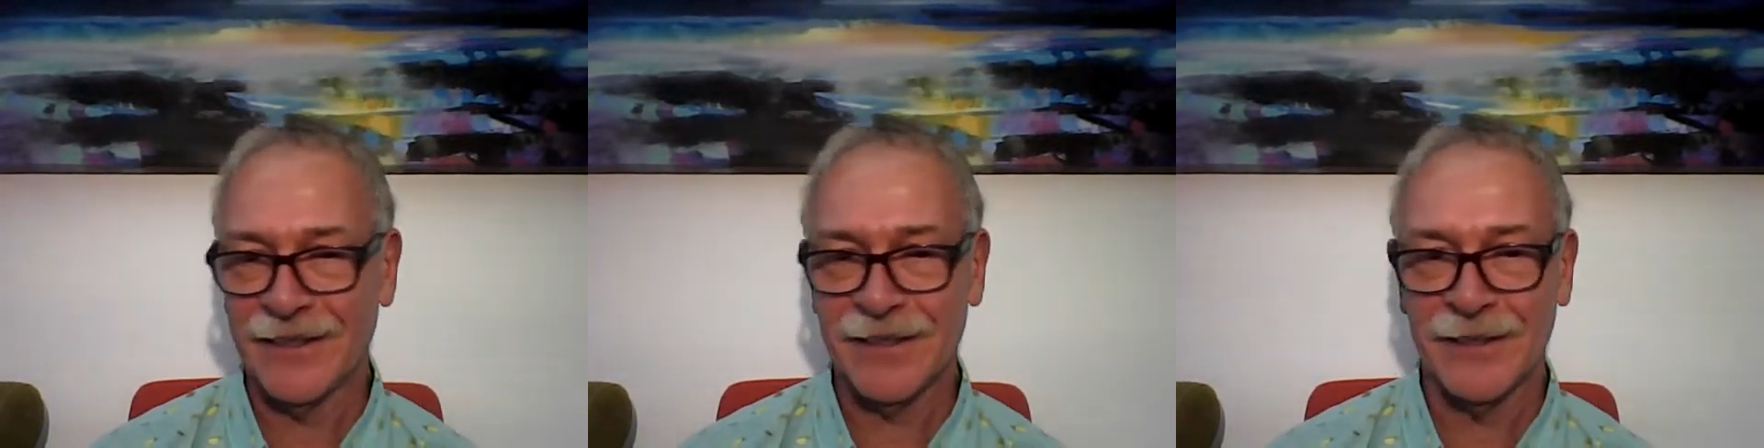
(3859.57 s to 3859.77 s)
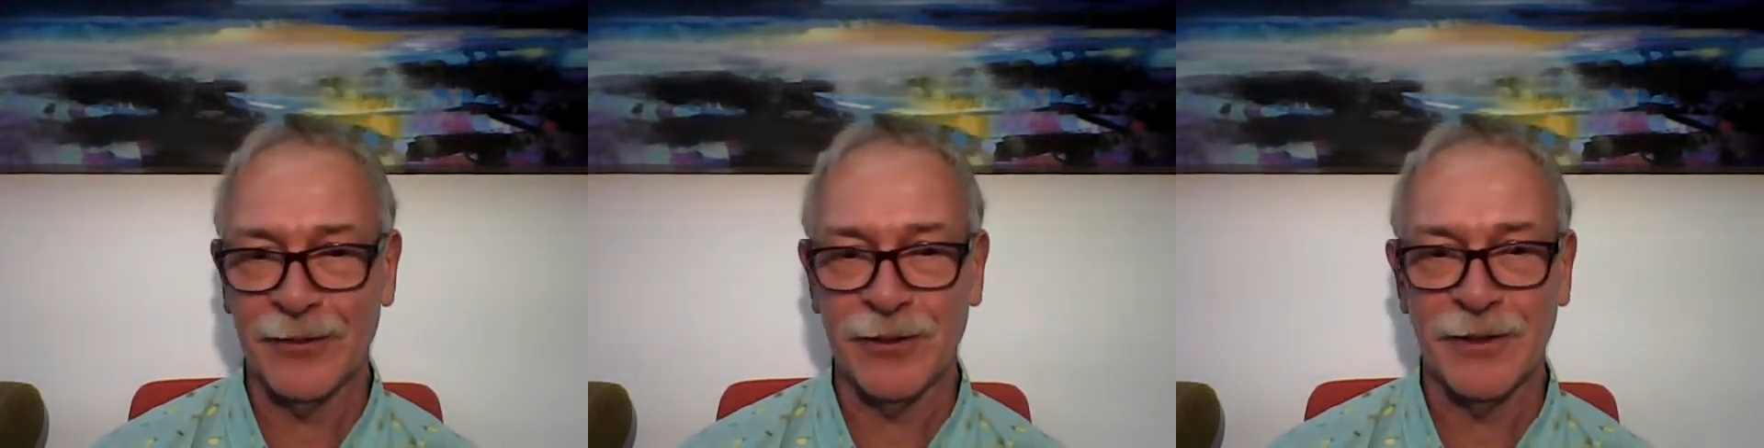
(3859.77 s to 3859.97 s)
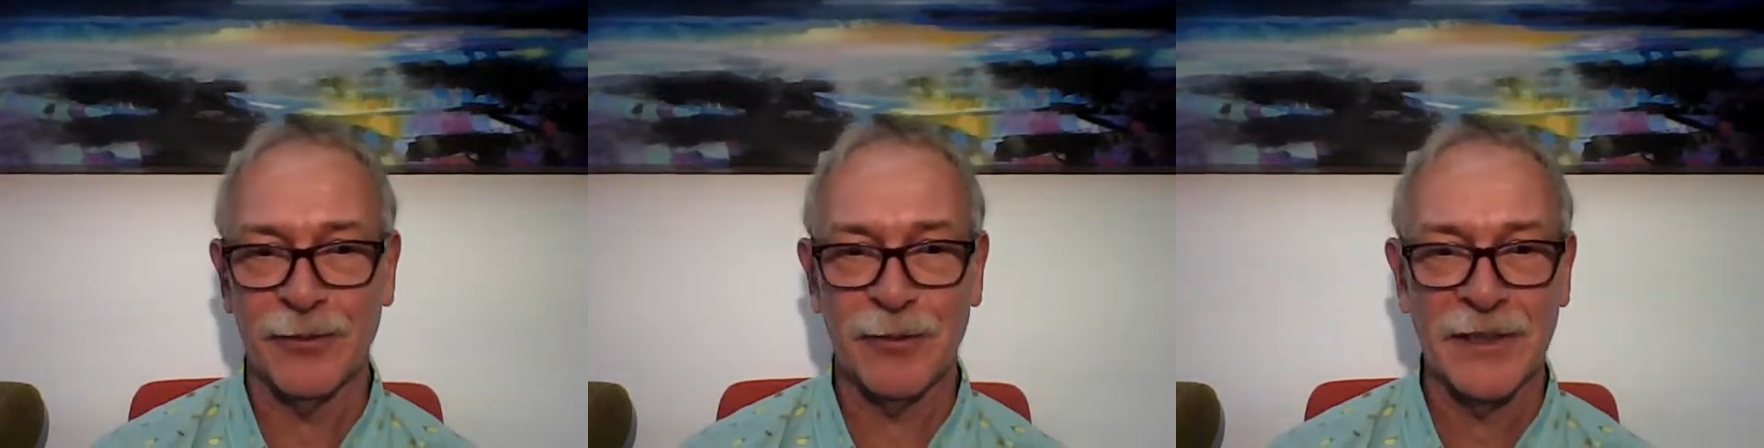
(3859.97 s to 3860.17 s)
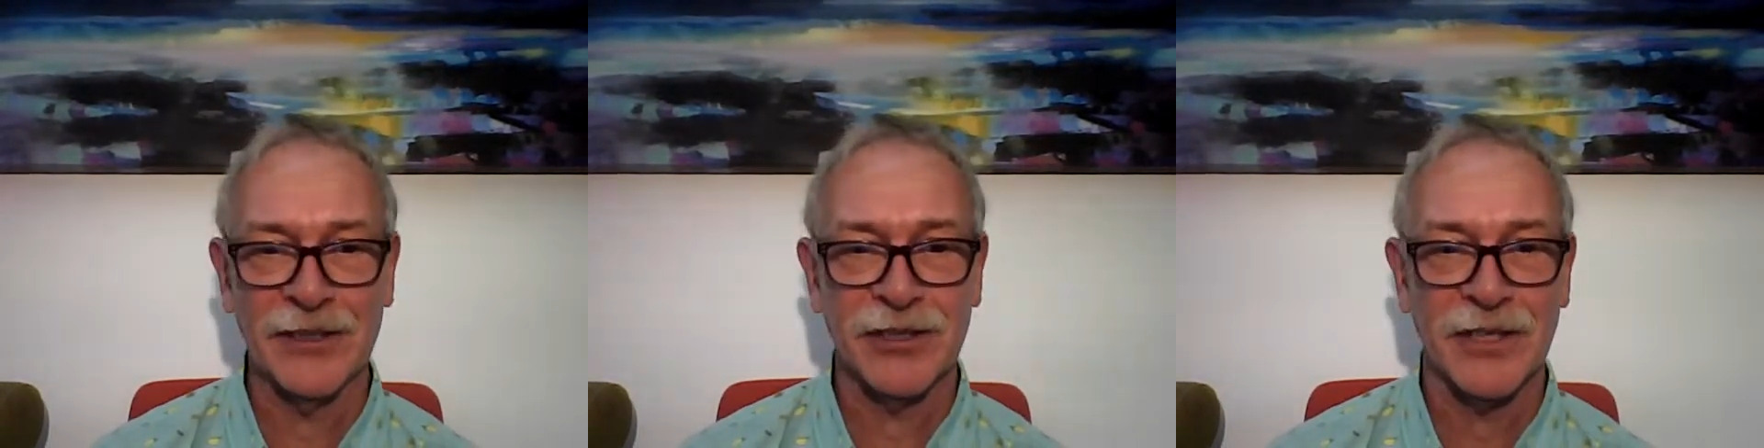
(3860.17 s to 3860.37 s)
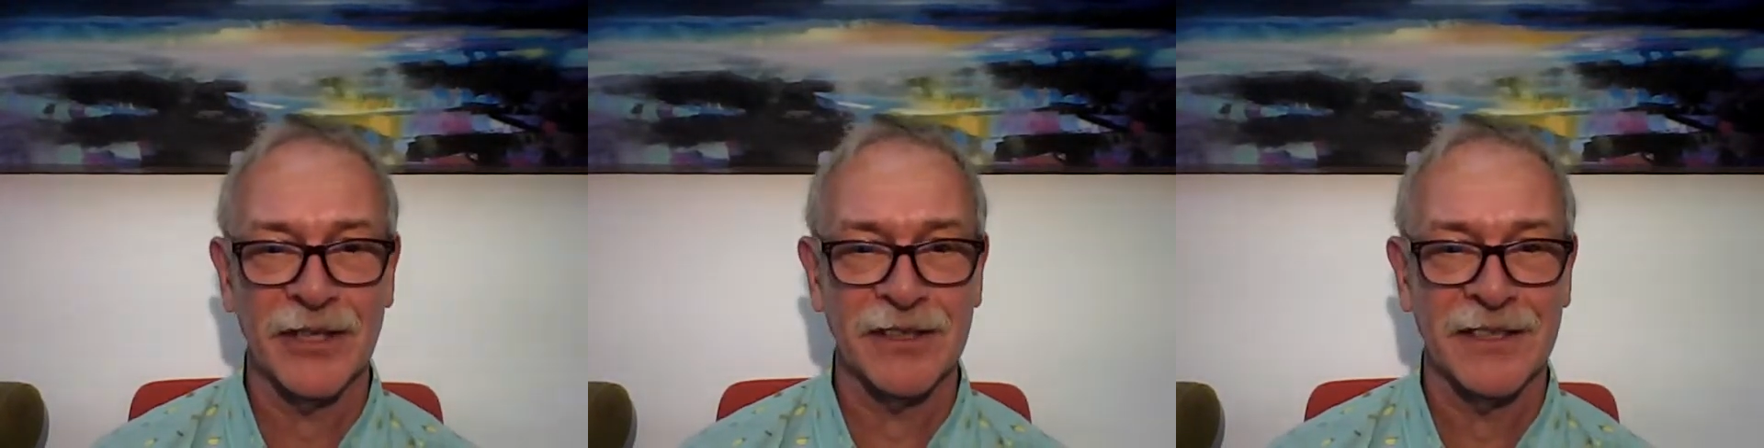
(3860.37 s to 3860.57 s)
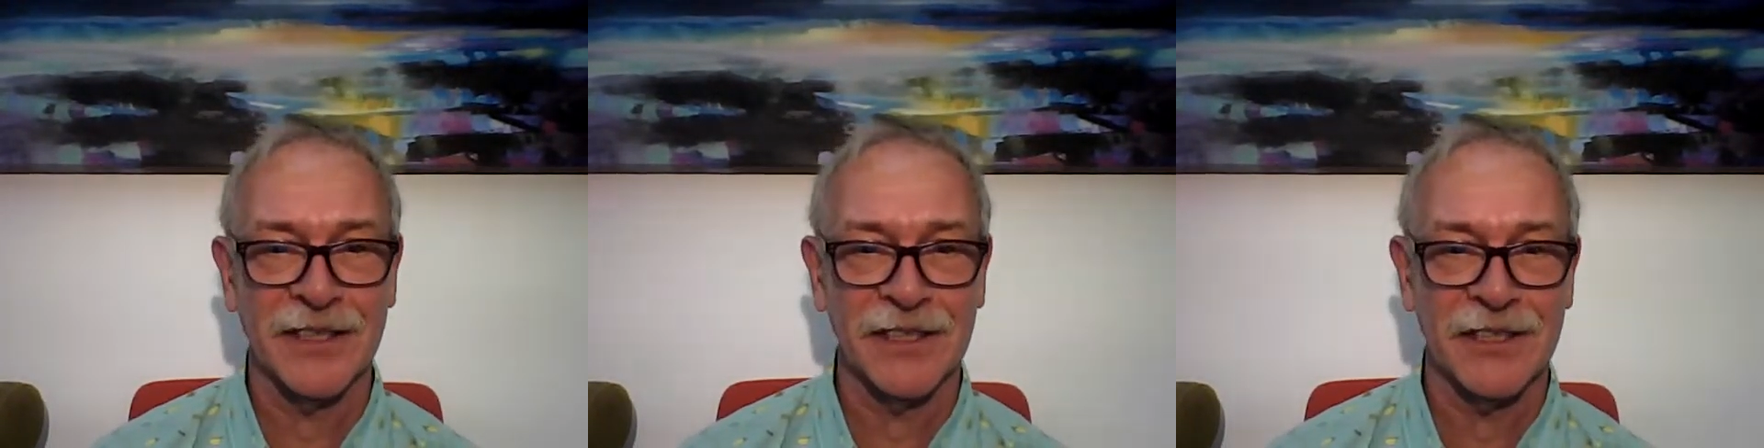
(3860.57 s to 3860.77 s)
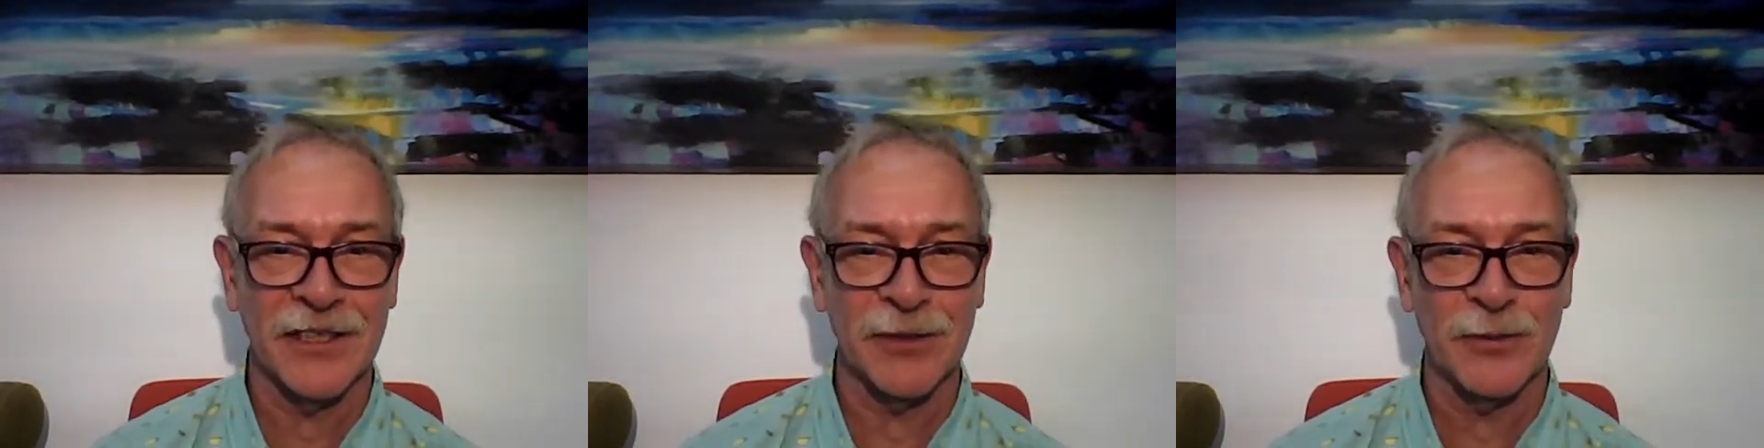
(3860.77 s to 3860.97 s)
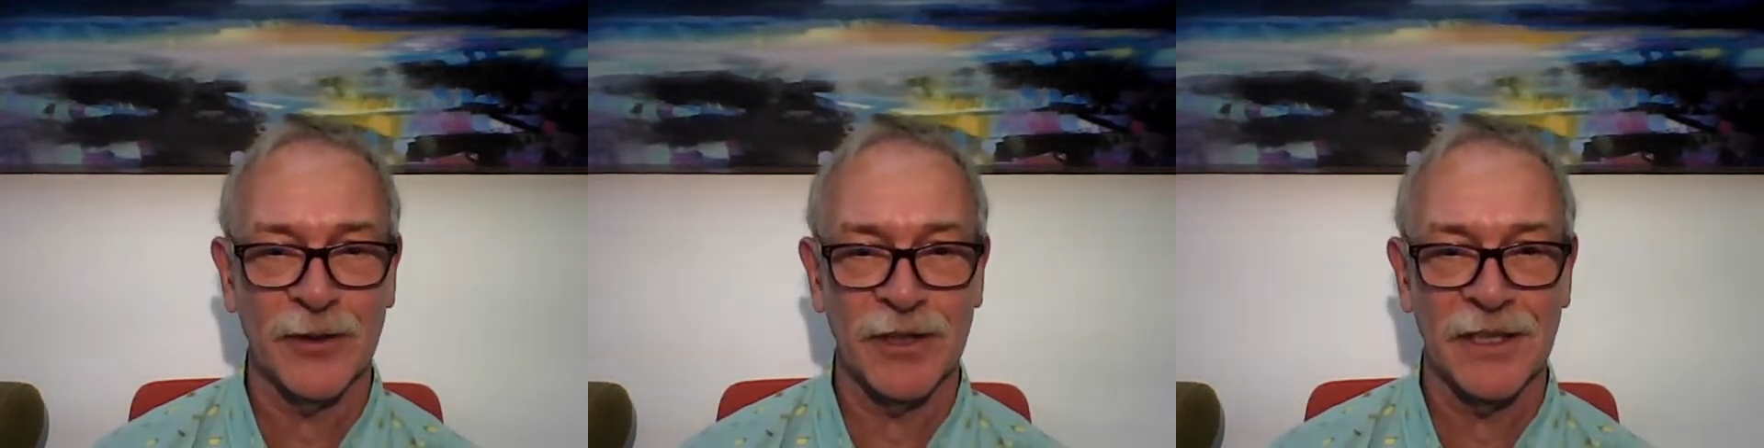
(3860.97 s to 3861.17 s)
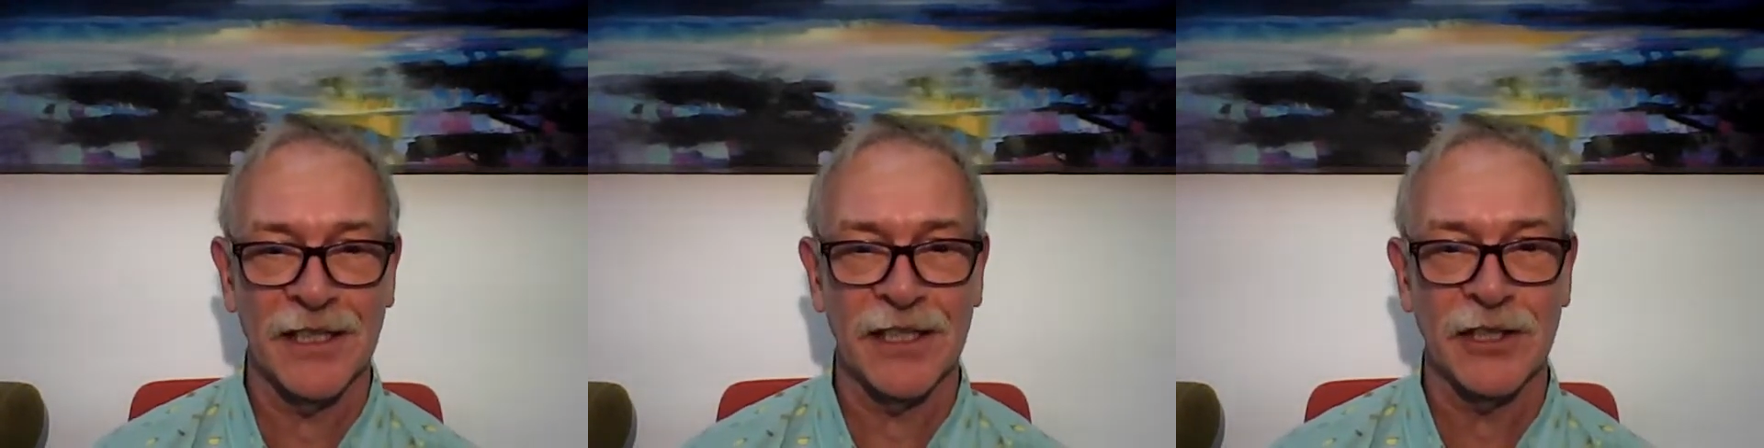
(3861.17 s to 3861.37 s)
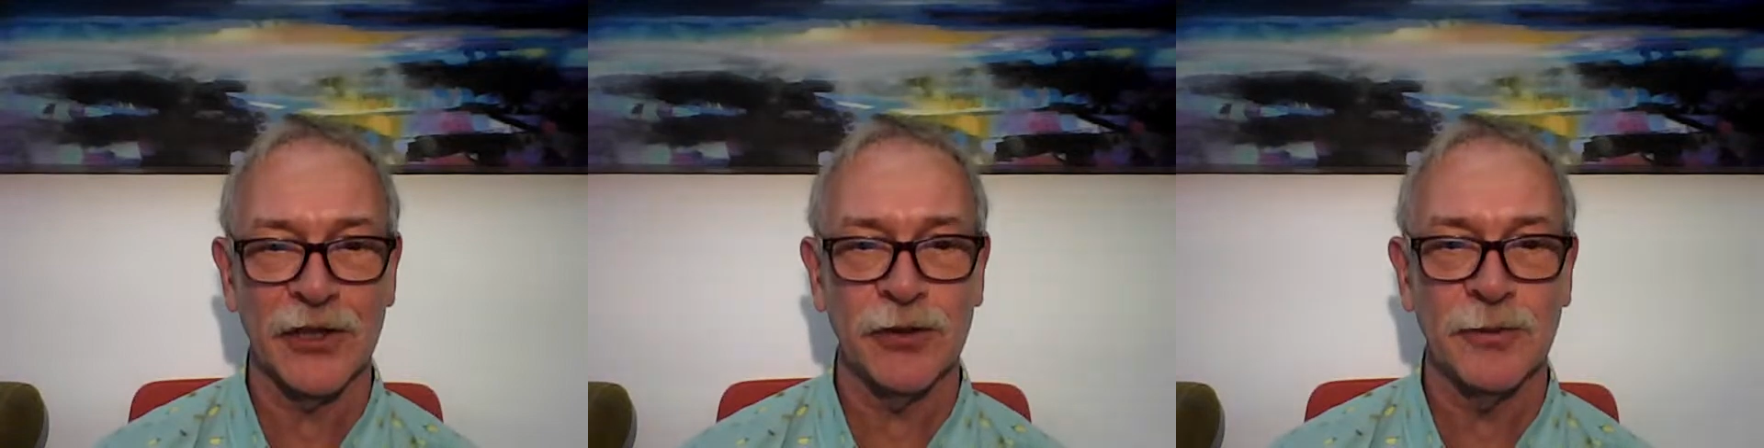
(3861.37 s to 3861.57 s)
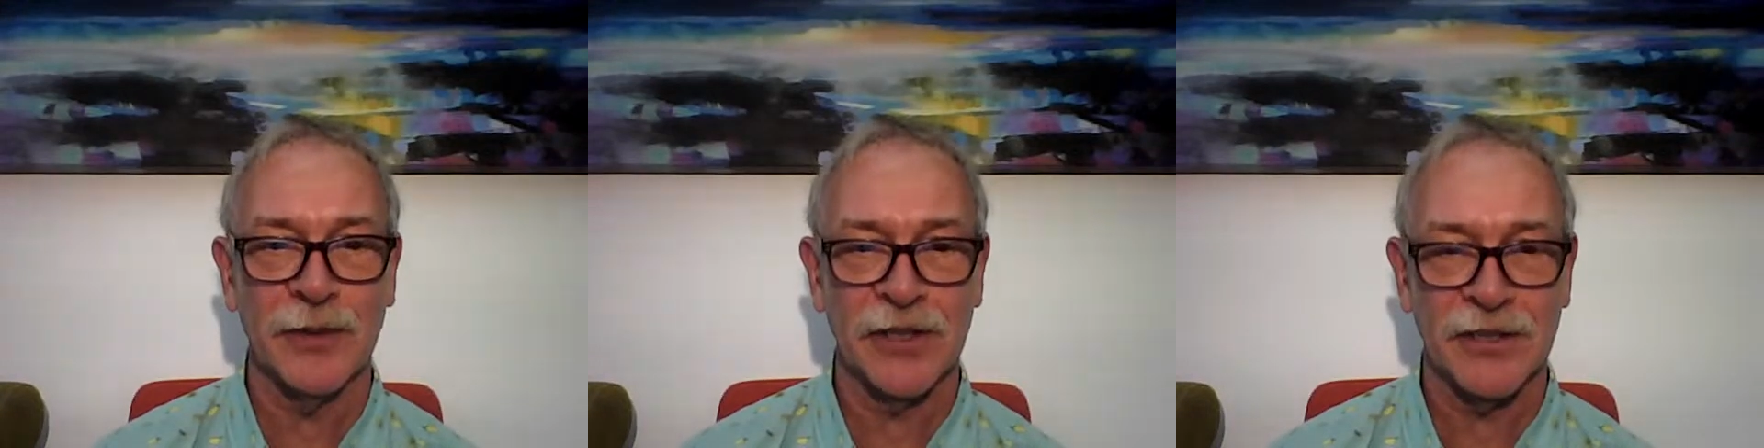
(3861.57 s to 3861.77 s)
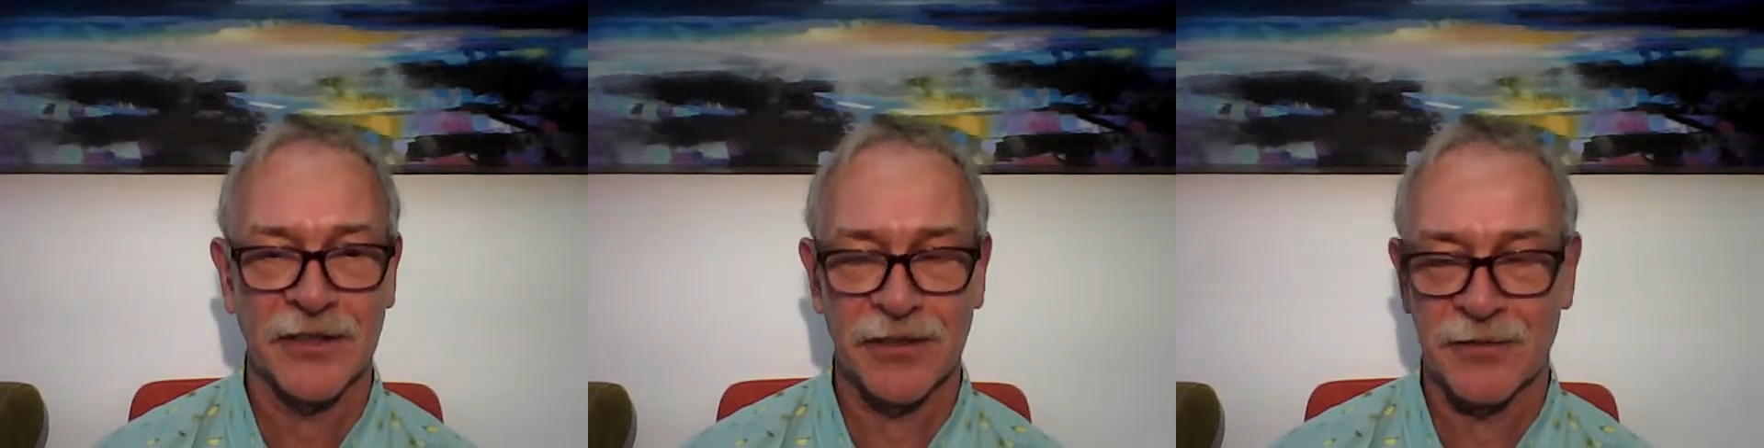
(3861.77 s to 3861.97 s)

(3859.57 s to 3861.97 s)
I've been trying to teach her the word lugubrious